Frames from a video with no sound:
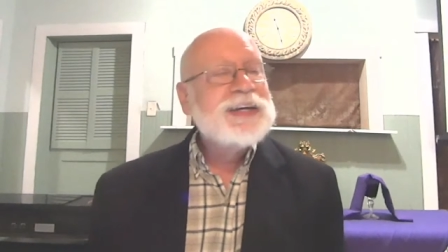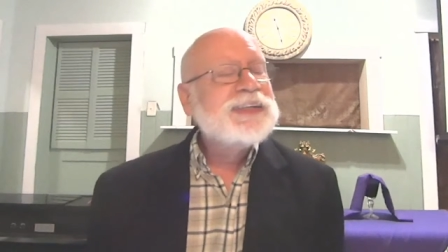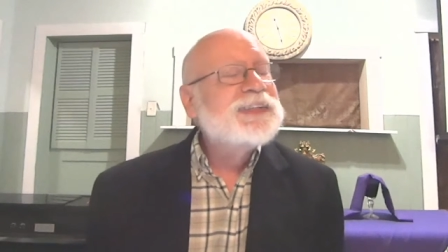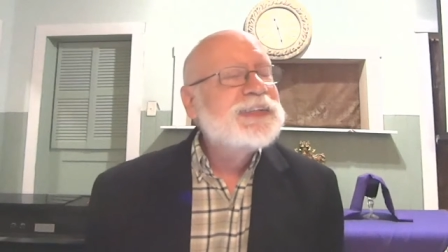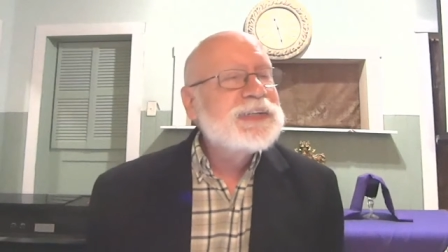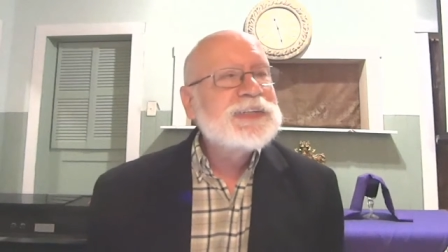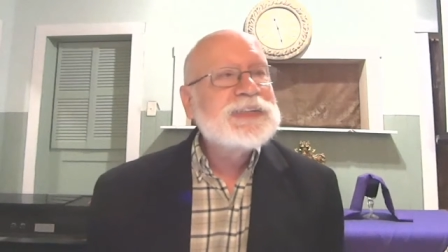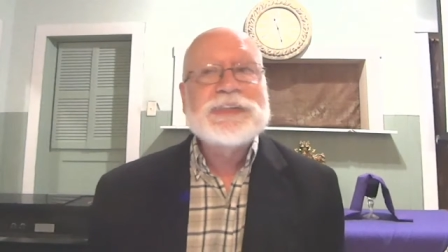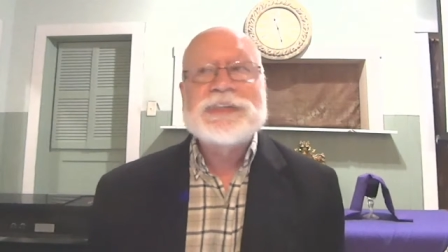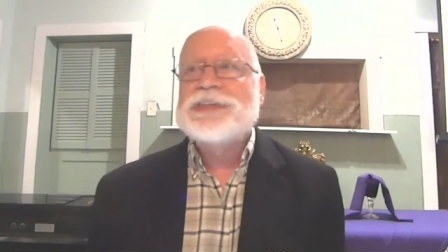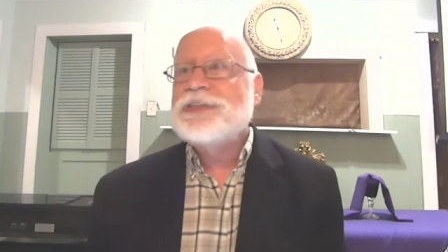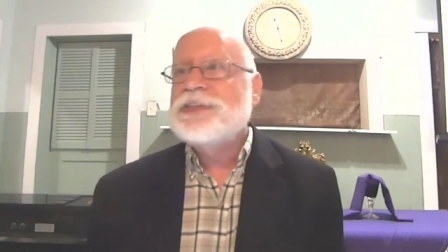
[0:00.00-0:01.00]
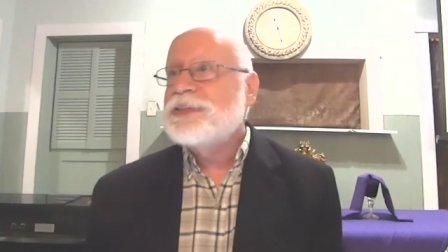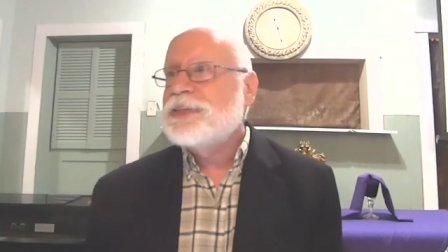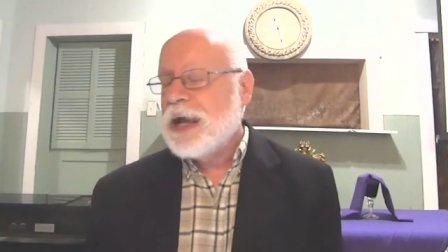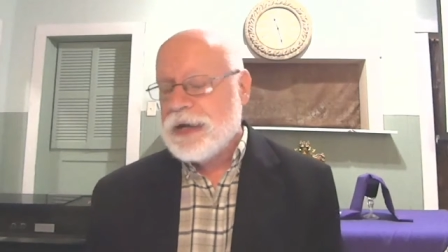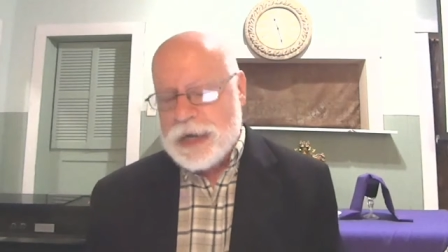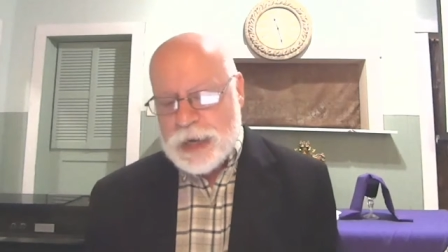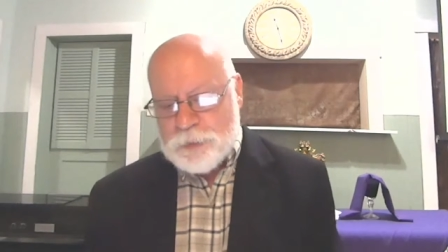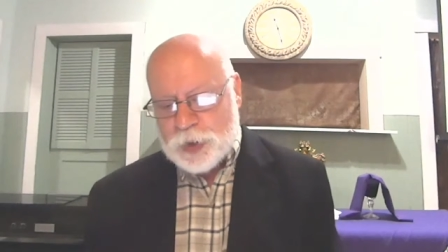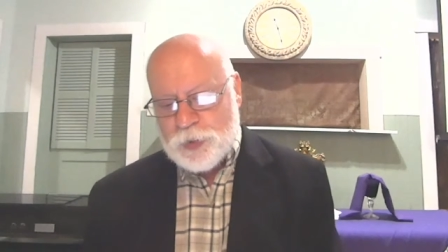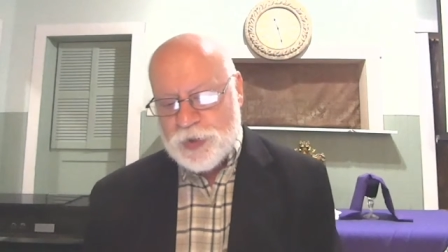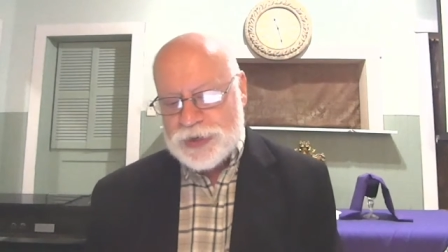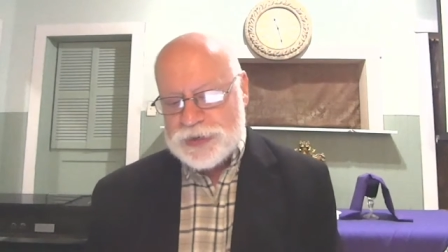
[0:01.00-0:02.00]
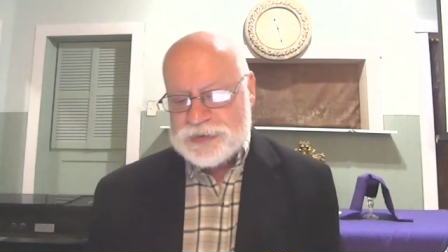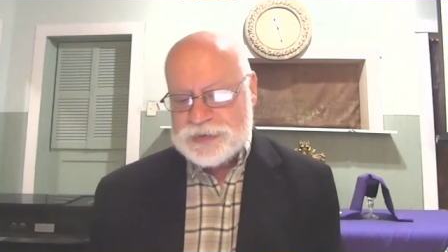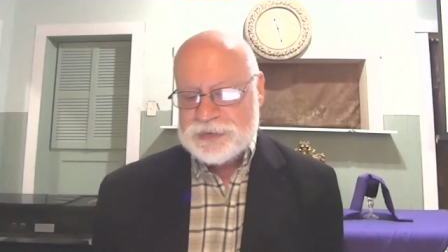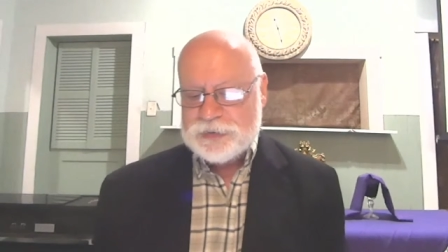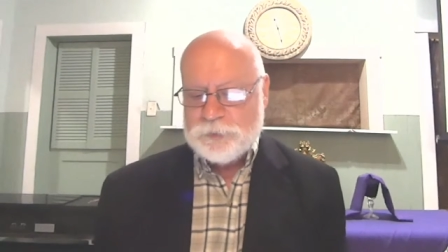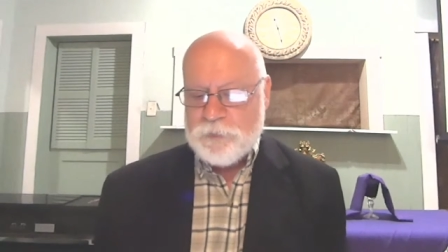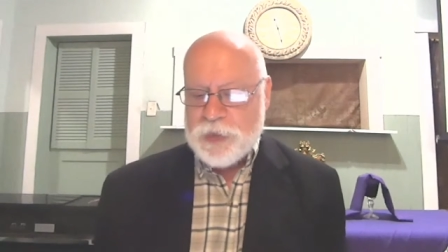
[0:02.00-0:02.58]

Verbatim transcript: Citizens and immigrants,